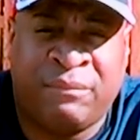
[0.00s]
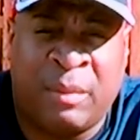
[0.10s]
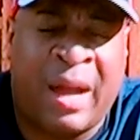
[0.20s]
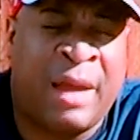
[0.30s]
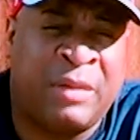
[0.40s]

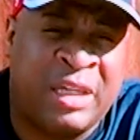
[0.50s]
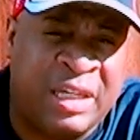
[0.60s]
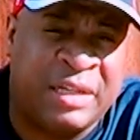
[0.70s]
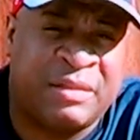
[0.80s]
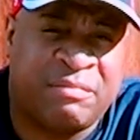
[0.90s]
the Miami
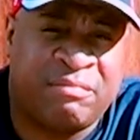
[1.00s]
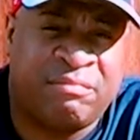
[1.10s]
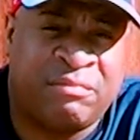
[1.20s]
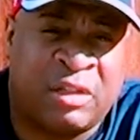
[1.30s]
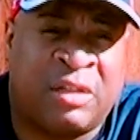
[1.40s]

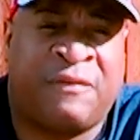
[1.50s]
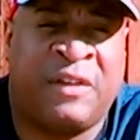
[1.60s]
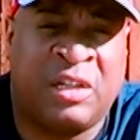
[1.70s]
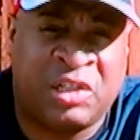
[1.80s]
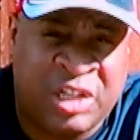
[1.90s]
Heat,
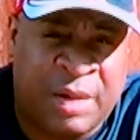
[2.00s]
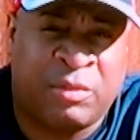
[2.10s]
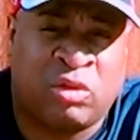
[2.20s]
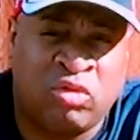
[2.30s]
defending champion,